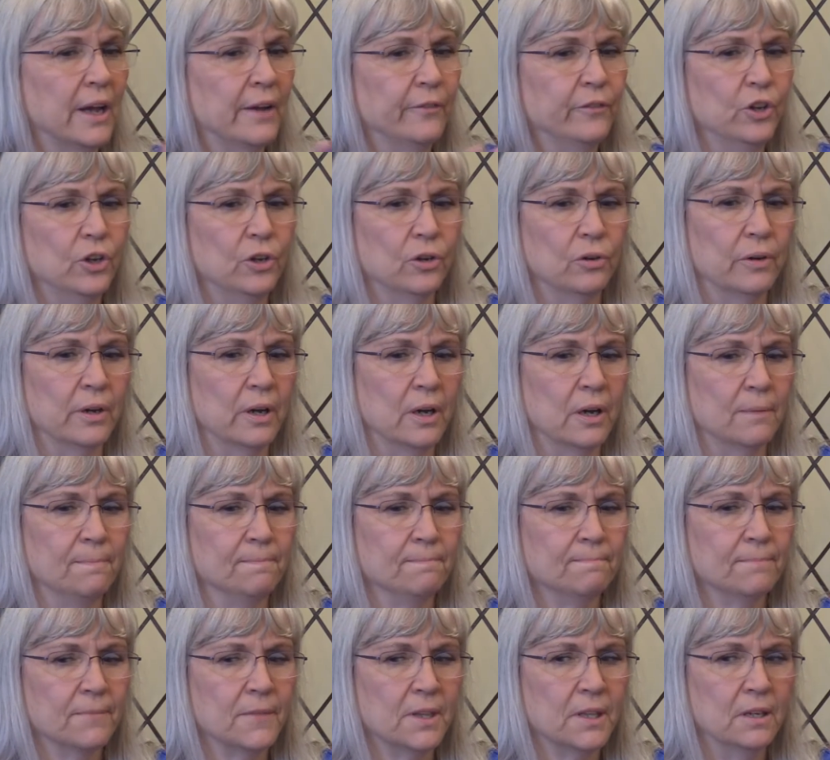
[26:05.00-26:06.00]
after
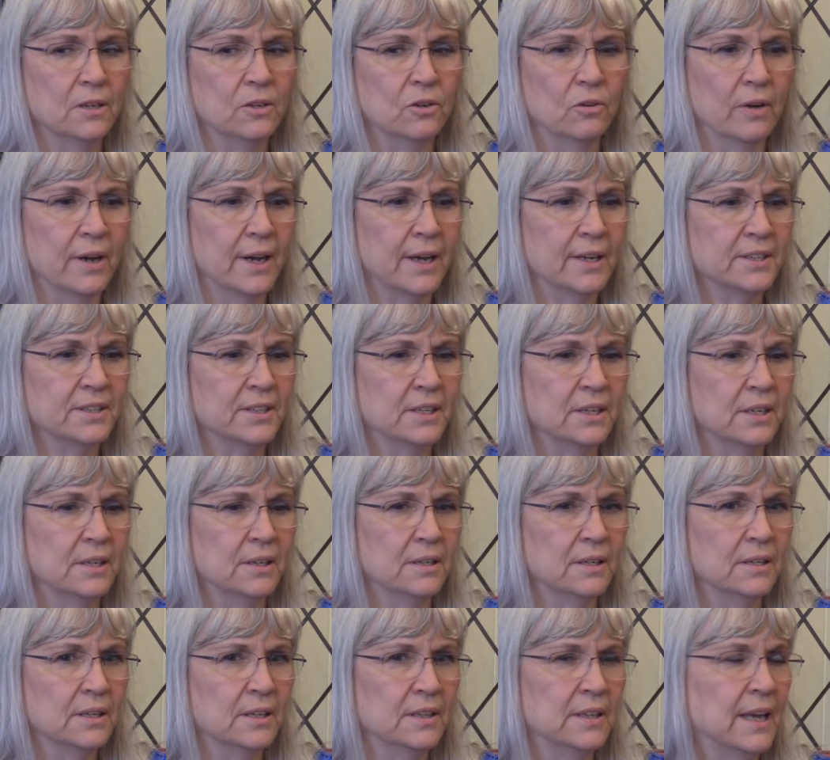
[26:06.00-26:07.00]
your
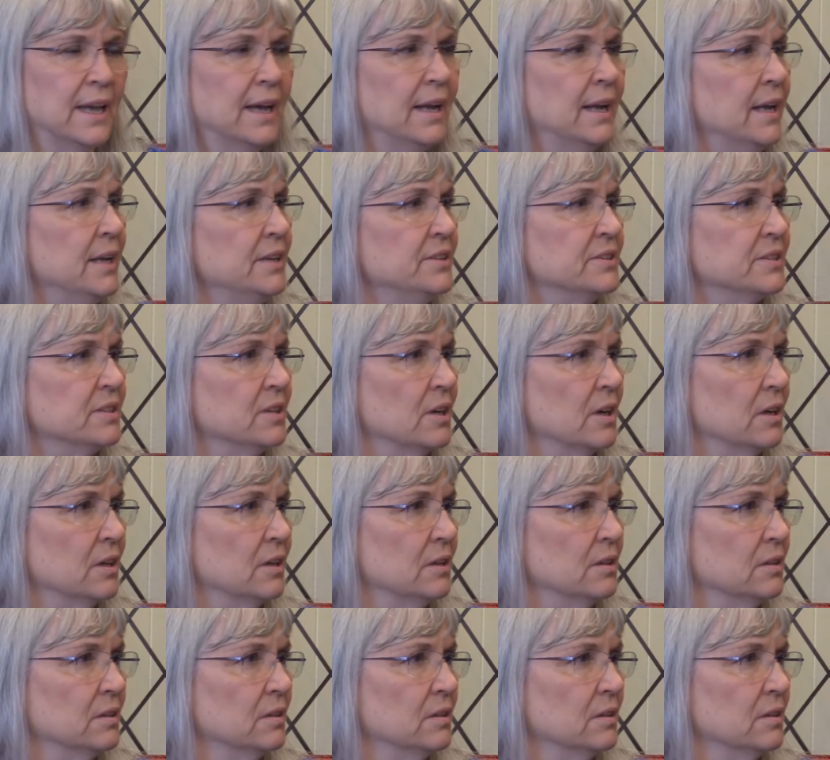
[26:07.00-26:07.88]
accident did the headaches start?